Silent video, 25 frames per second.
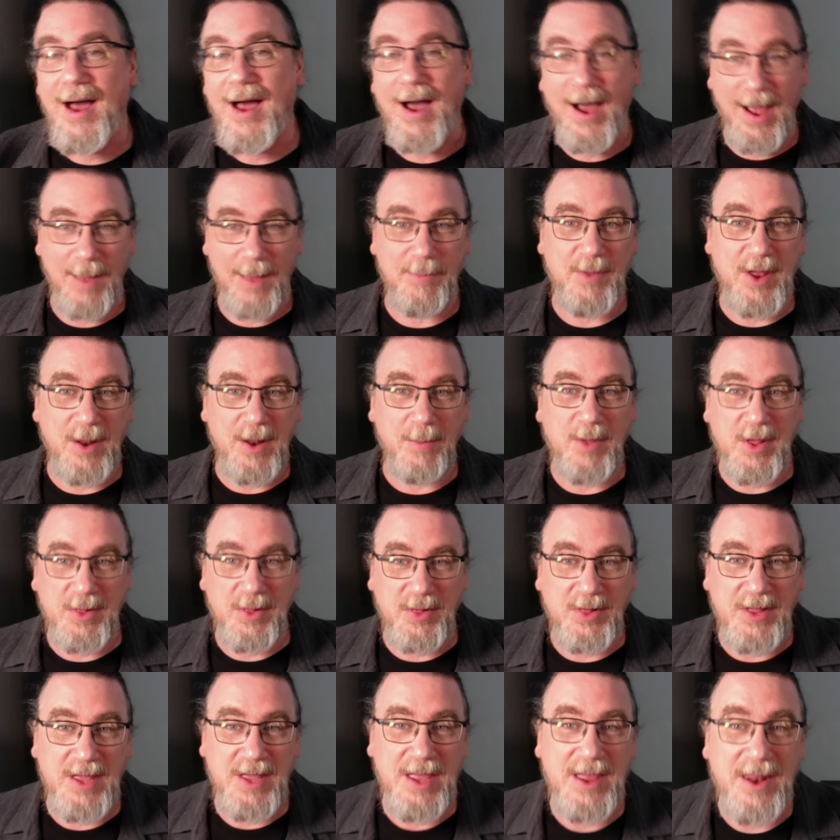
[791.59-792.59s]
I'm going to be
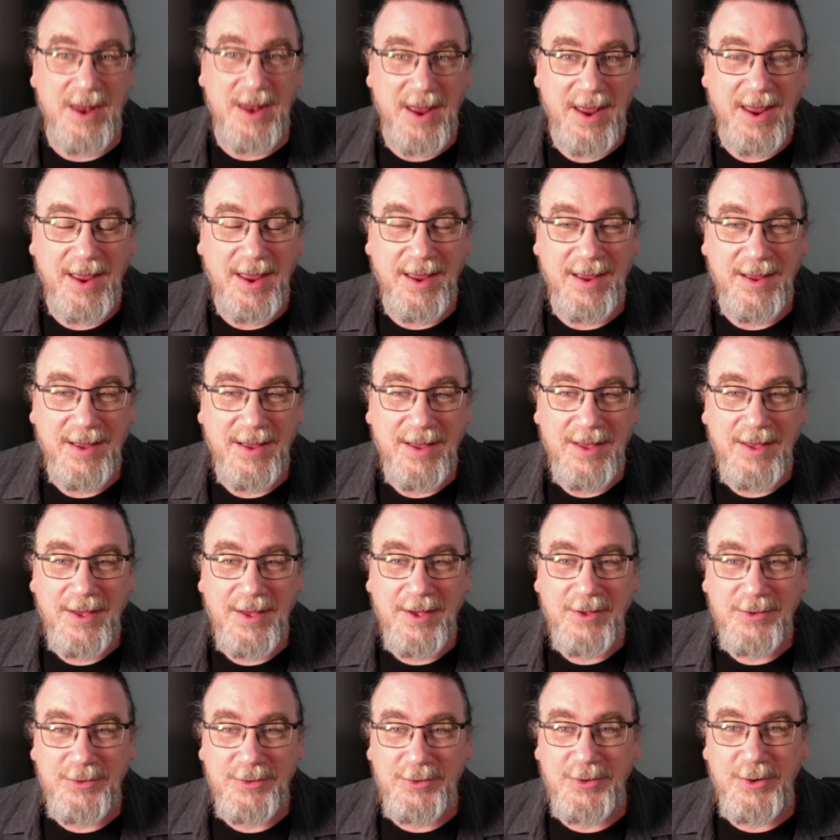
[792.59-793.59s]
leading
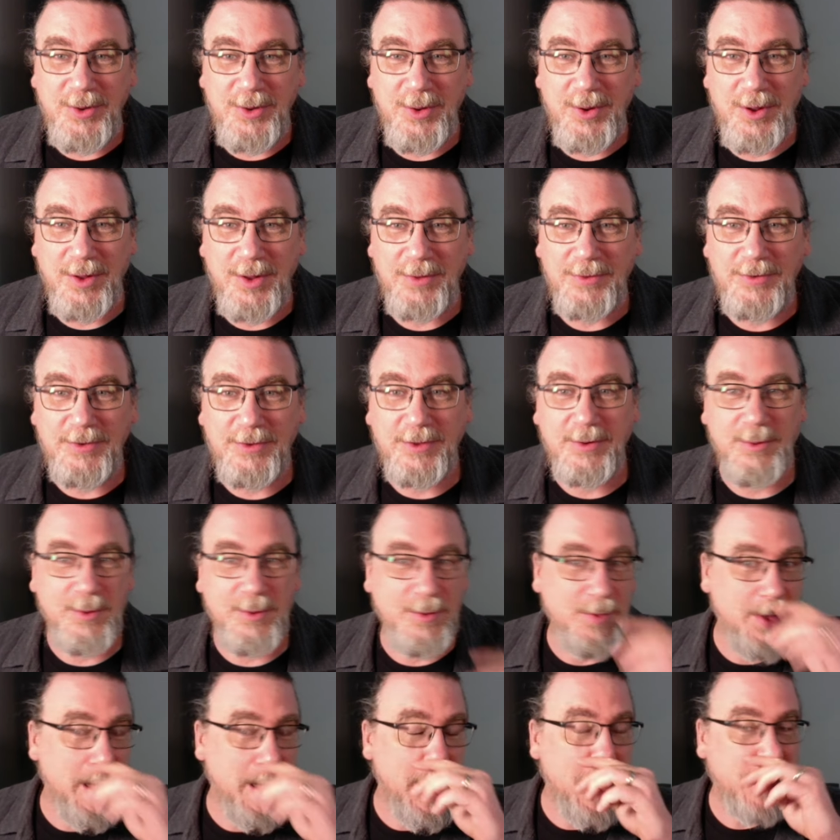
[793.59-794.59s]
students
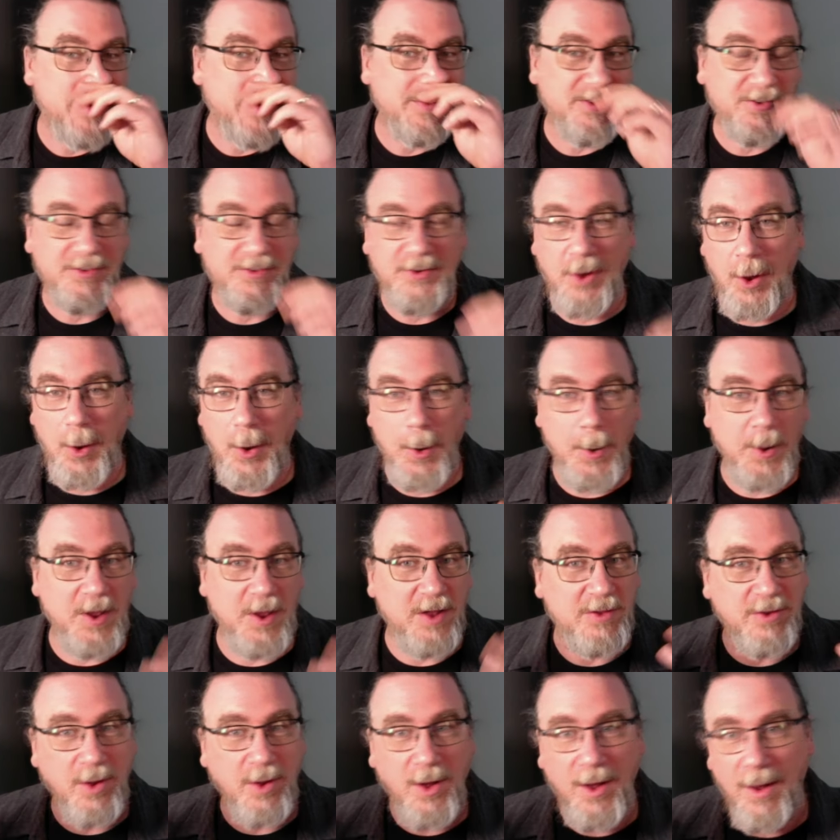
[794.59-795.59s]
through that. So
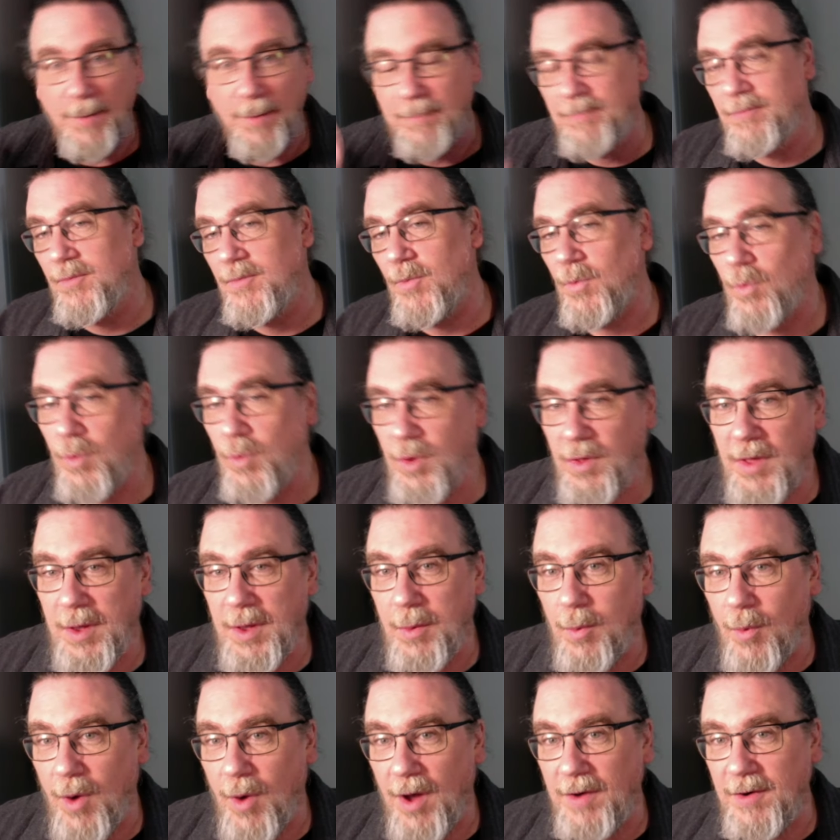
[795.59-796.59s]
it's a really
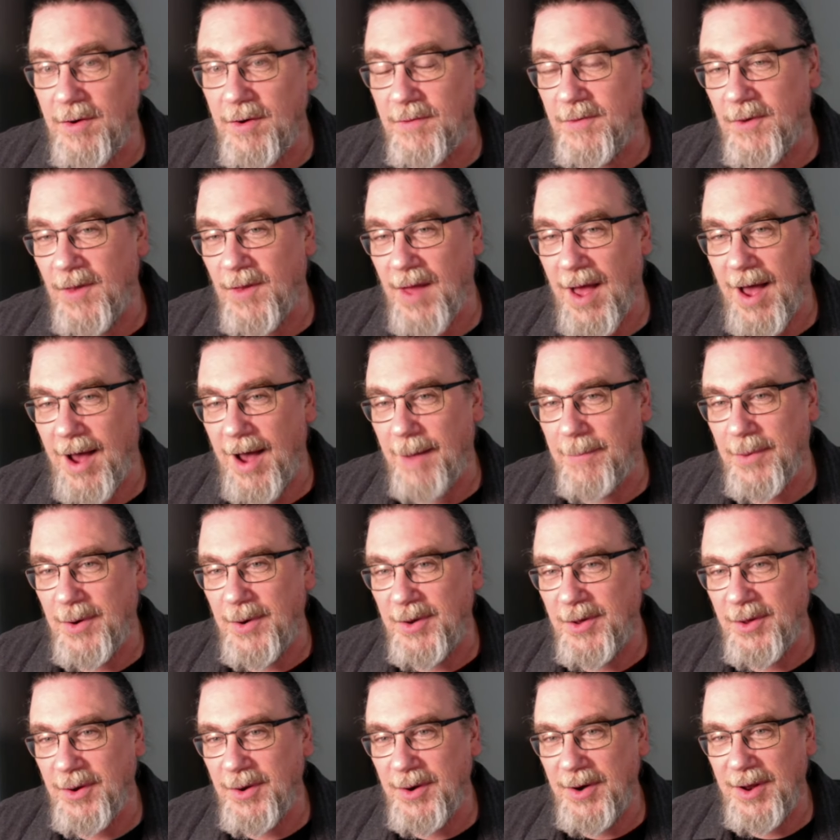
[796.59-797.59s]
wonderful
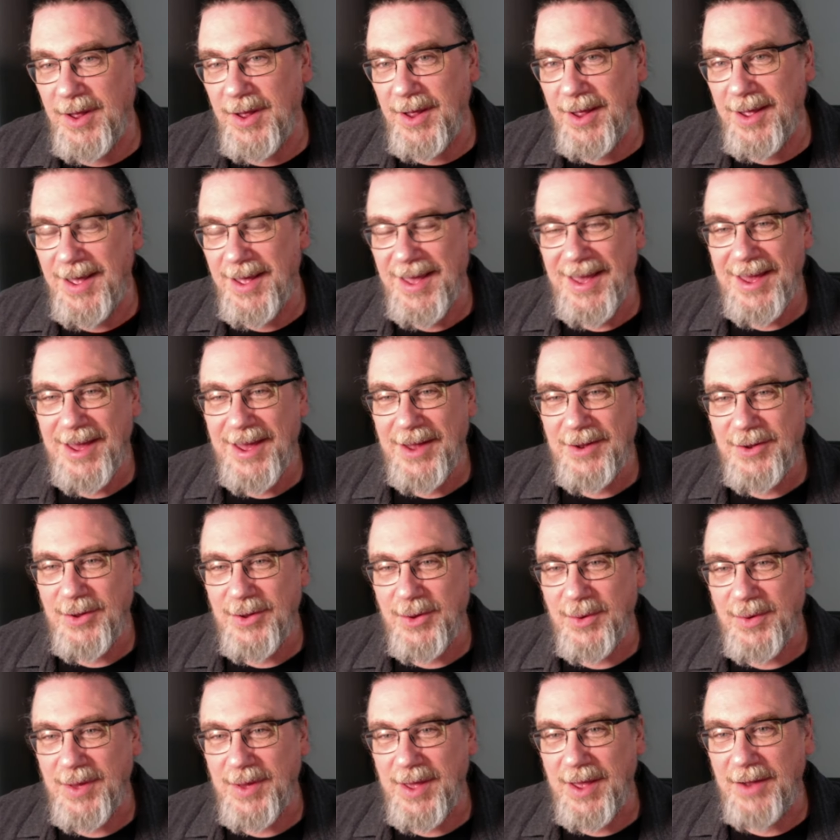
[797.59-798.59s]
opportunity
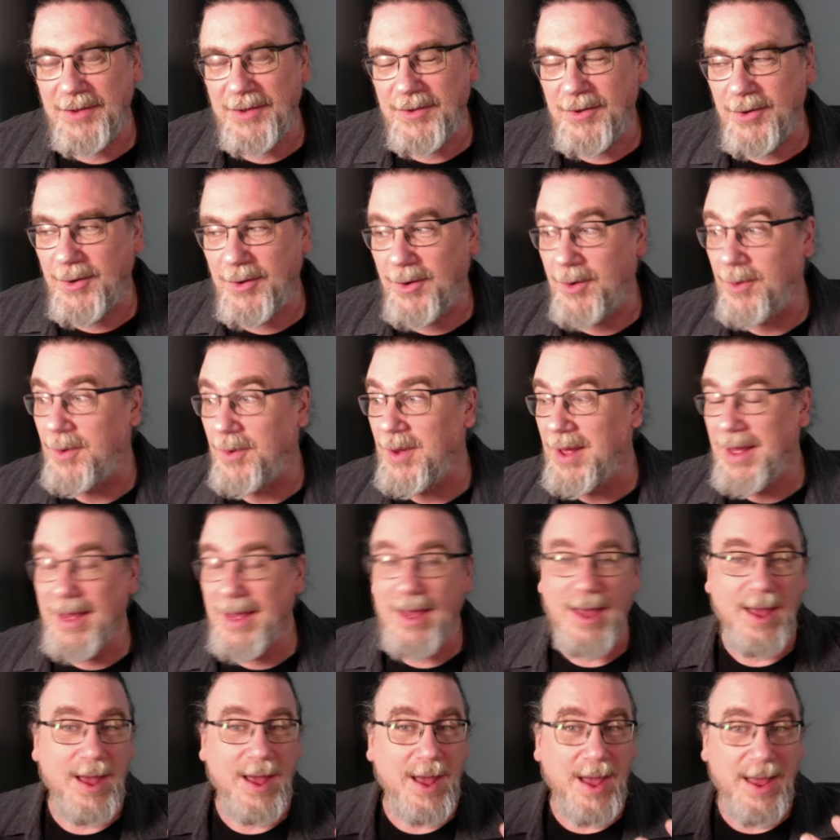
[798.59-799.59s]
to get to
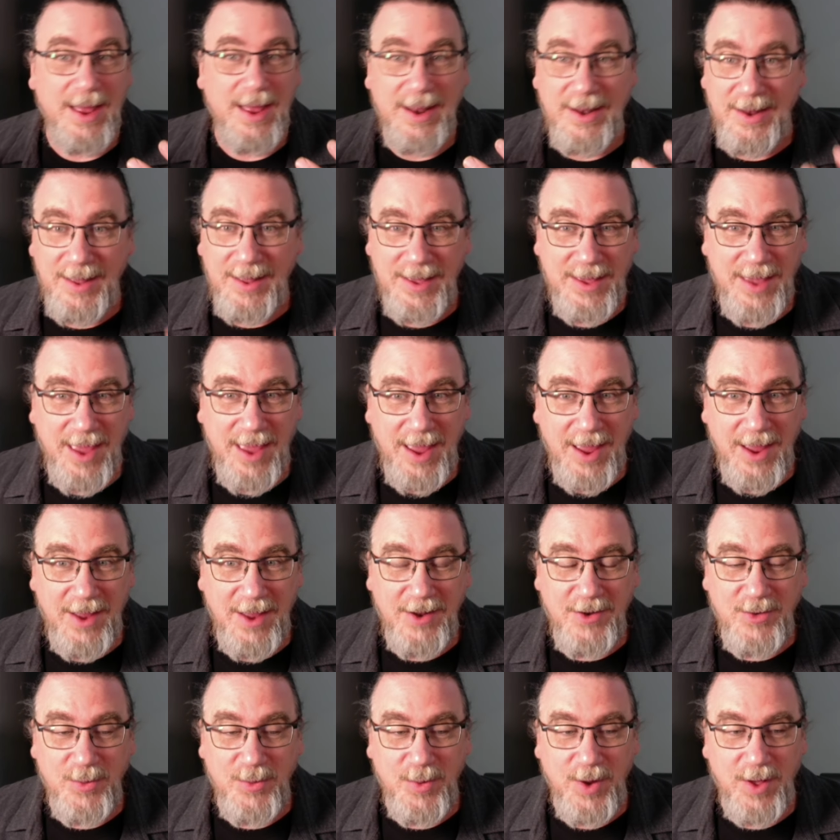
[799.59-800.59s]
uh,
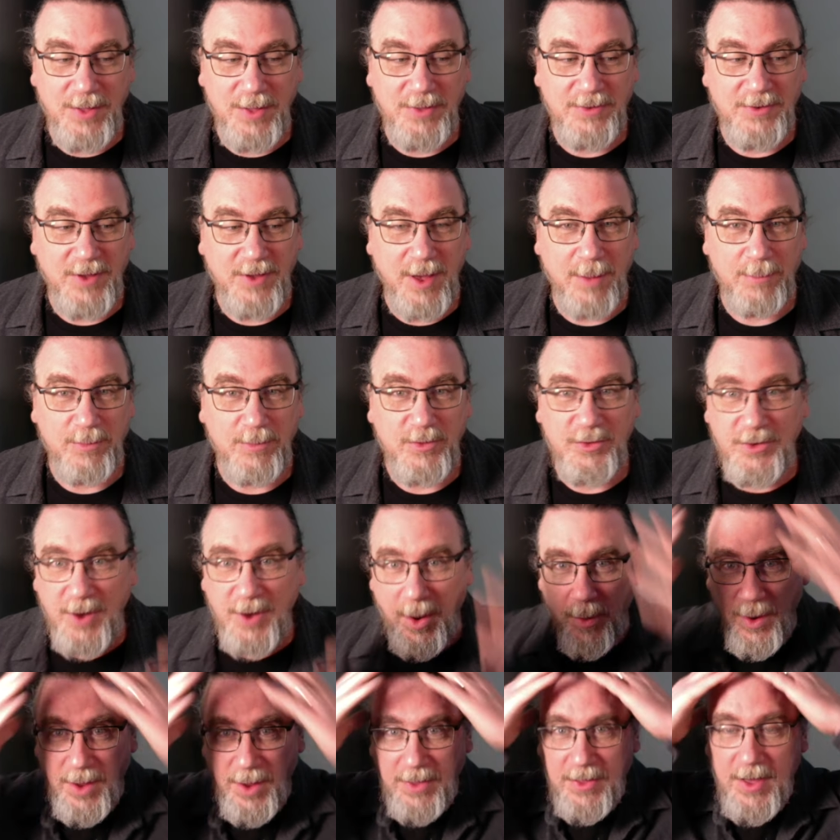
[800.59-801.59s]
engage with some
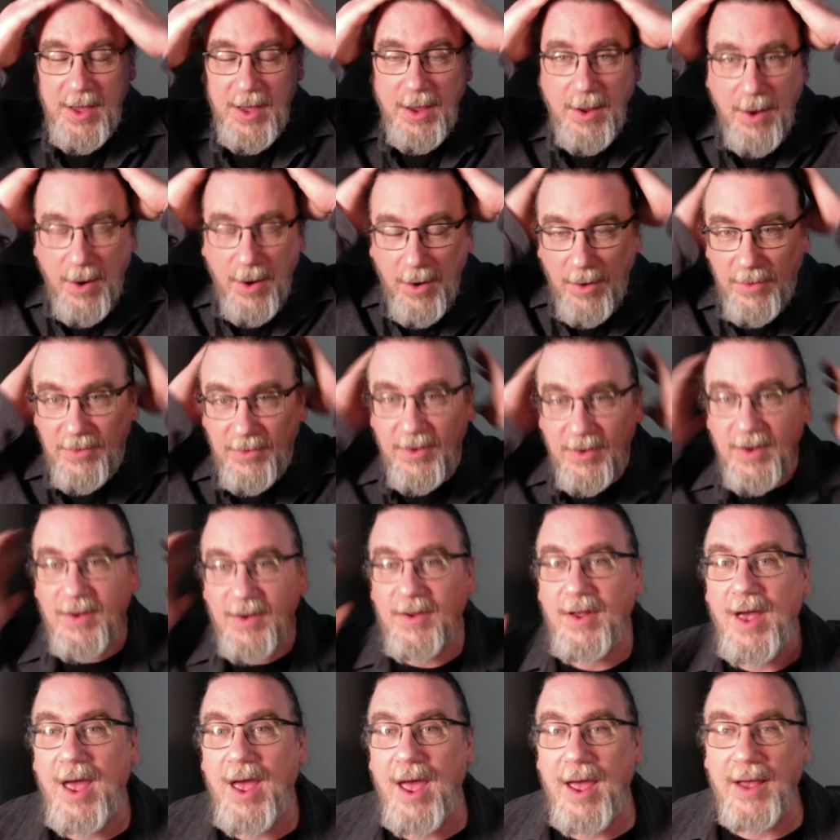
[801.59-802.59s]
Stoic thinkers and
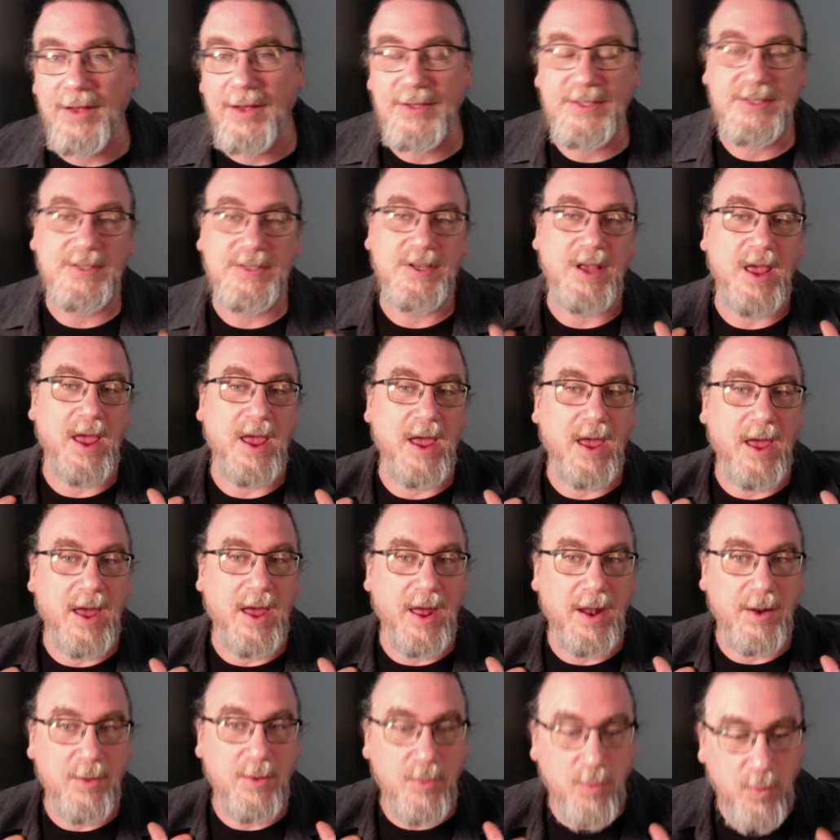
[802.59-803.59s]
texts
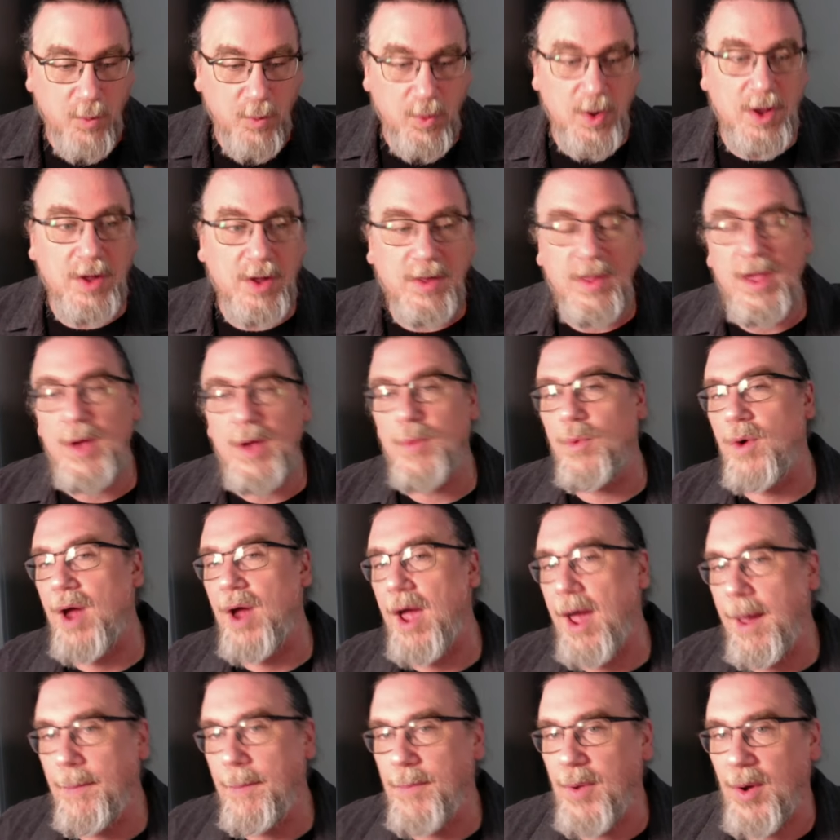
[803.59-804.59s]
and really
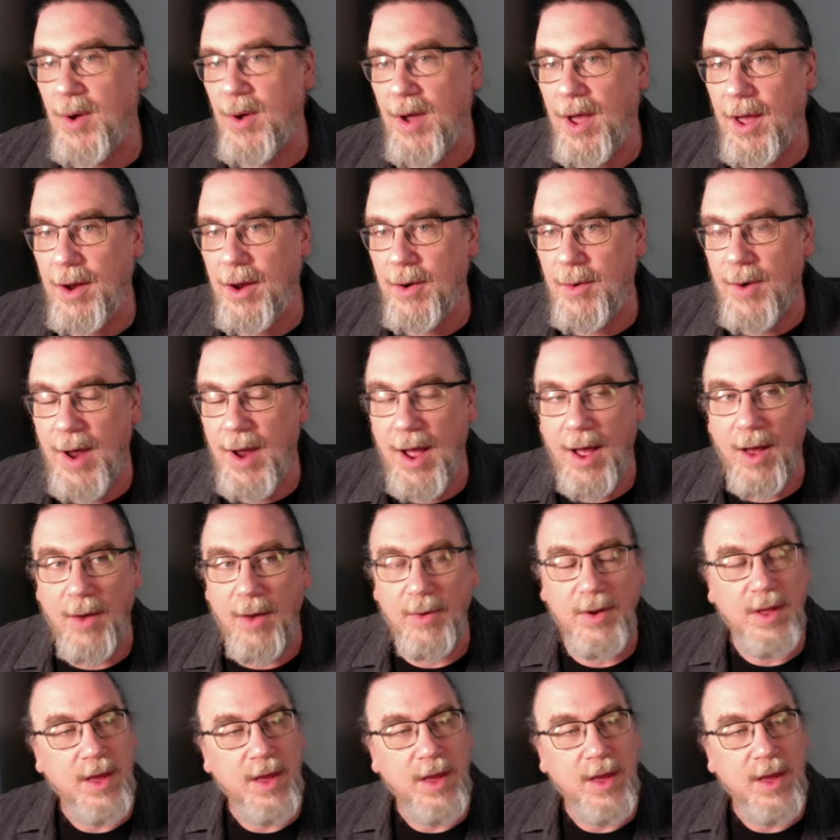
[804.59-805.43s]
wrap your head around